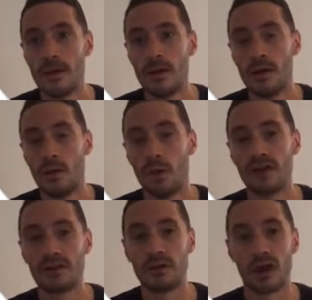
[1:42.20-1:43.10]
what it's
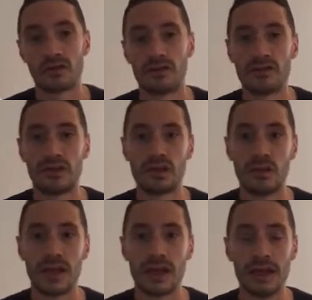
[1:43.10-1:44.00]
going to ask us to do
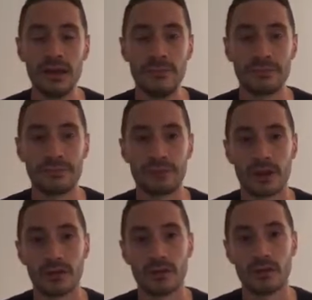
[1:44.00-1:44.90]
here
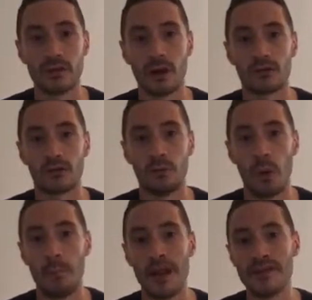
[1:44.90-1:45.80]
is it's going to ask us what
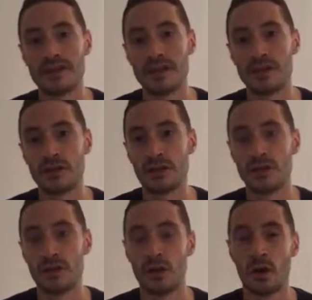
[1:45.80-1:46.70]
message
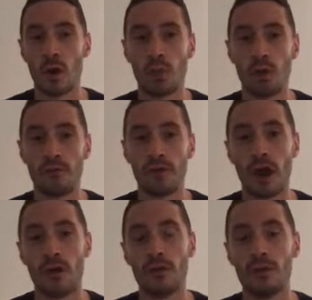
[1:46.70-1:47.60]
or what
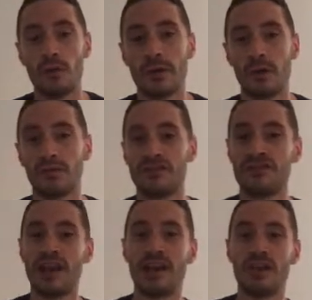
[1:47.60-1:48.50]
flow we want to
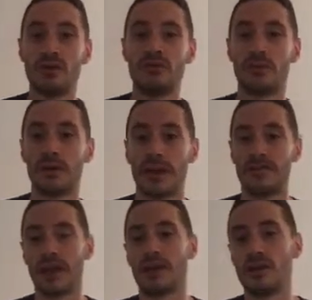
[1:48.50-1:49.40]
send the user when they
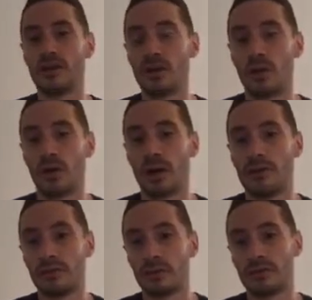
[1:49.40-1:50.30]
scan the QR code.
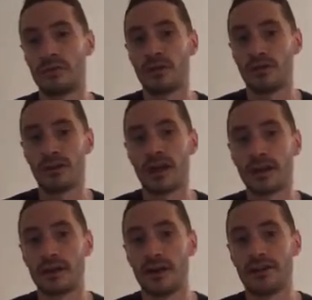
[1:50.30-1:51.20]
So what's the first thing they're
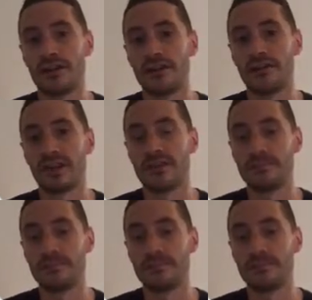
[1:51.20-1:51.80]
going to actually see?